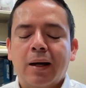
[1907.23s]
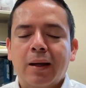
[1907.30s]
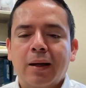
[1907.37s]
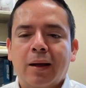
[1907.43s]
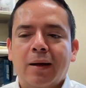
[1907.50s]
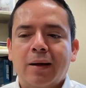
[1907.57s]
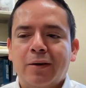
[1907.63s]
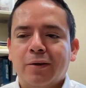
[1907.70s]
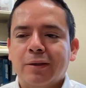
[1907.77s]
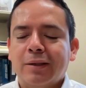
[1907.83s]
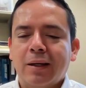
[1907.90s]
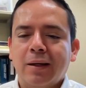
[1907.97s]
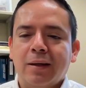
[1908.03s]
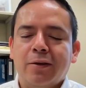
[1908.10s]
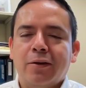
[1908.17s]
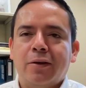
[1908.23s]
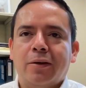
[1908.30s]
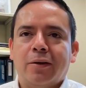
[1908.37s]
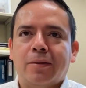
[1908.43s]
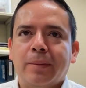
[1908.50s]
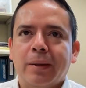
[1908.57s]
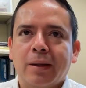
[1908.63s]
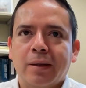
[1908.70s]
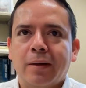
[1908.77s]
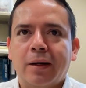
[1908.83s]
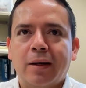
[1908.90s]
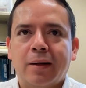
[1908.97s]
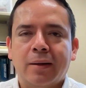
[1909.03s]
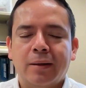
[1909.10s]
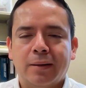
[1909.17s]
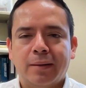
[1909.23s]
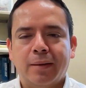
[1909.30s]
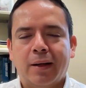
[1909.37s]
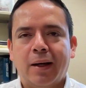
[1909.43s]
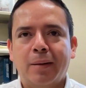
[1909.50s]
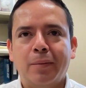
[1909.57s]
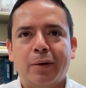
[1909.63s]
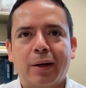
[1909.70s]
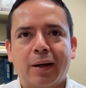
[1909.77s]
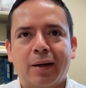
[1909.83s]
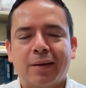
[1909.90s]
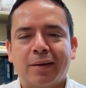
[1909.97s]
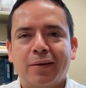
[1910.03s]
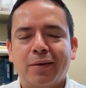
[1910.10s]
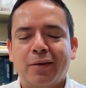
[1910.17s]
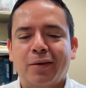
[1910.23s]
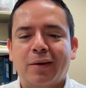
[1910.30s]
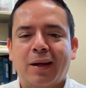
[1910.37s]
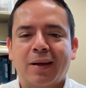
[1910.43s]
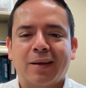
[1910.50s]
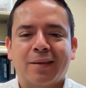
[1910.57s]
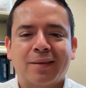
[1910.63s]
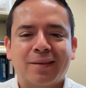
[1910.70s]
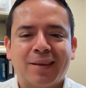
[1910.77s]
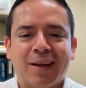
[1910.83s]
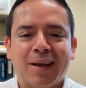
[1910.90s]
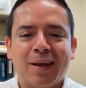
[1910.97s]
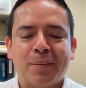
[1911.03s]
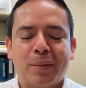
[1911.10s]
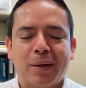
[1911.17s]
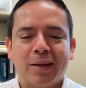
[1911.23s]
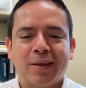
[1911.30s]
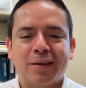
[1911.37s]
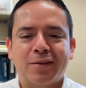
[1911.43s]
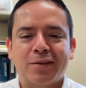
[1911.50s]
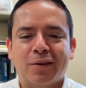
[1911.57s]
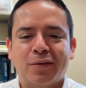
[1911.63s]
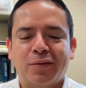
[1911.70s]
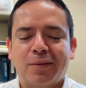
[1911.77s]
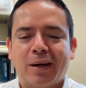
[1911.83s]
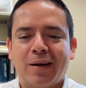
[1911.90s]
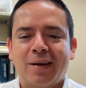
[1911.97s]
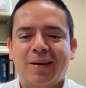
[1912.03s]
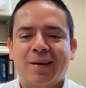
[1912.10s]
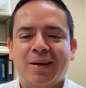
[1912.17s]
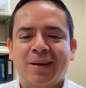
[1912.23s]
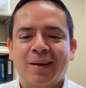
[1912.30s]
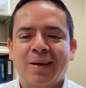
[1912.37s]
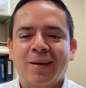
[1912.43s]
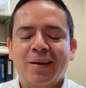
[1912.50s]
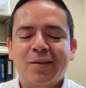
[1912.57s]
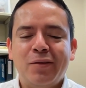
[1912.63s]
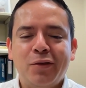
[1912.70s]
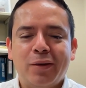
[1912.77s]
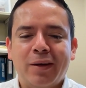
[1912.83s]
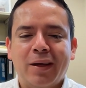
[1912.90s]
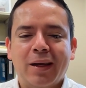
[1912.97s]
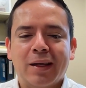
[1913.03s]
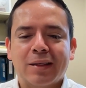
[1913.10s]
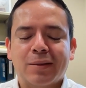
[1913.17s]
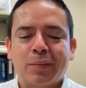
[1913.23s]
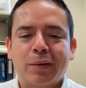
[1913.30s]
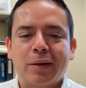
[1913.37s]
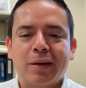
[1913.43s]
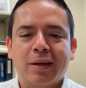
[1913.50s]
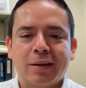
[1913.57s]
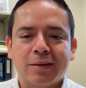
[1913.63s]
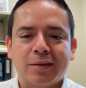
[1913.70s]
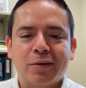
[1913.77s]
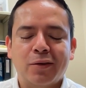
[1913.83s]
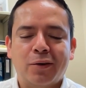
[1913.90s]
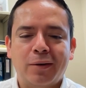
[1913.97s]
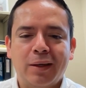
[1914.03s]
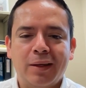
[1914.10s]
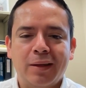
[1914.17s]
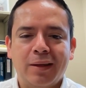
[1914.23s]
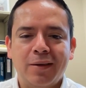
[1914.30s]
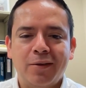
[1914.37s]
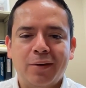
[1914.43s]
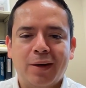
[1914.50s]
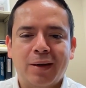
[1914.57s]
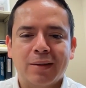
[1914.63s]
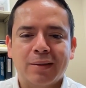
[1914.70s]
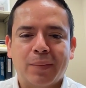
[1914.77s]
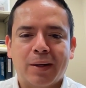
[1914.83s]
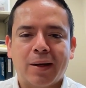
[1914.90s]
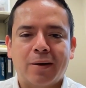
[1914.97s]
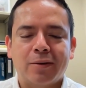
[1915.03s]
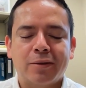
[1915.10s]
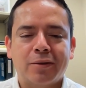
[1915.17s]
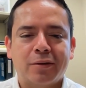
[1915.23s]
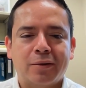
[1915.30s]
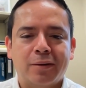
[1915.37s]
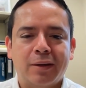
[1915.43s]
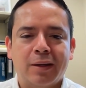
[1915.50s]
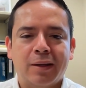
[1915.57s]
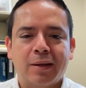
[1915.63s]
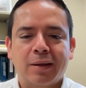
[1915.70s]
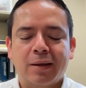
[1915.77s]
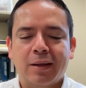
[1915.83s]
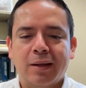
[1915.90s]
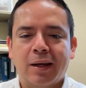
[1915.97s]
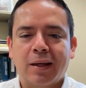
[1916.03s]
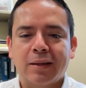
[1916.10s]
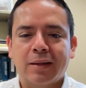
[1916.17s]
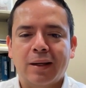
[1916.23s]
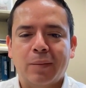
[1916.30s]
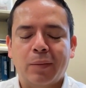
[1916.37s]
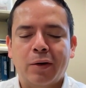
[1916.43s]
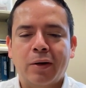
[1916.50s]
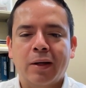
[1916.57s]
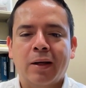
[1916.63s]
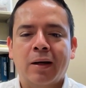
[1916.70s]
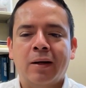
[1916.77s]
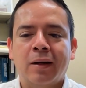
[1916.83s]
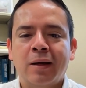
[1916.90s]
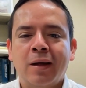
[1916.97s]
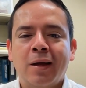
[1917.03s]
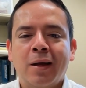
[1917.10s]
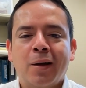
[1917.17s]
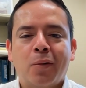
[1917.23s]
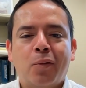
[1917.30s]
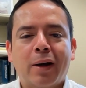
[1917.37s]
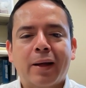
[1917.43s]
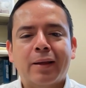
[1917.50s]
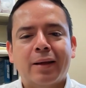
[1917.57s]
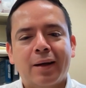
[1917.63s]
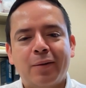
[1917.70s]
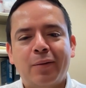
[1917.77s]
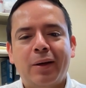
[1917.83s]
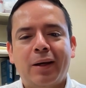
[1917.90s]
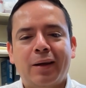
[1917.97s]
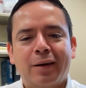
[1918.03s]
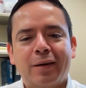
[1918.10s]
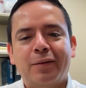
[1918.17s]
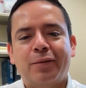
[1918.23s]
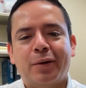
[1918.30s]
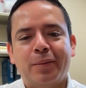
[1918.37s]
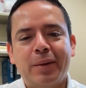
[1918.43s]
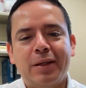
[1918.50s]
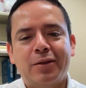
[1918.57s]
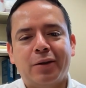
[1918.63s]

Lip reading: And Jose, I'm gonna, like take advantage of your experience not only in the US but also in Latin America. What can we learn from